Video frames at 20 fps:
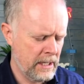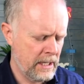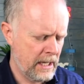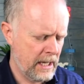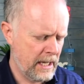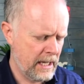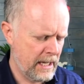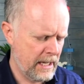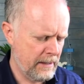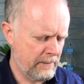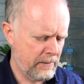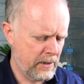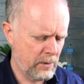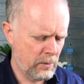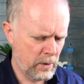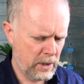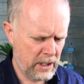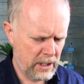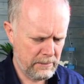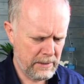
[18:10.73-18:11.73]
that
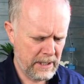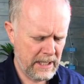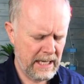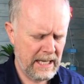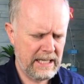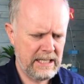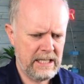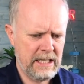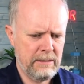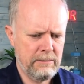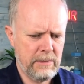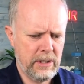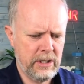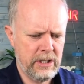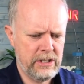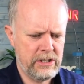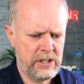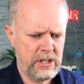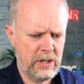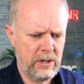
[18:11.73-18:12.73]
we're going to be lending money
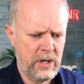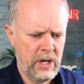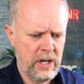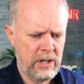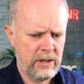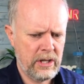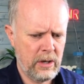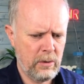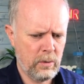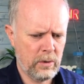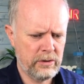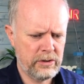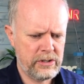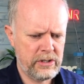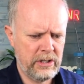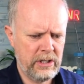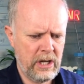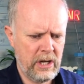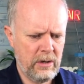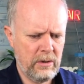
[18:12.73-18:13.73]
to? They want to
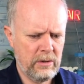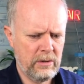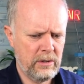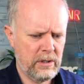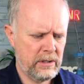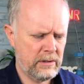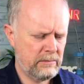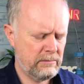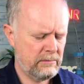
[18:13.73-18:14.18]
know,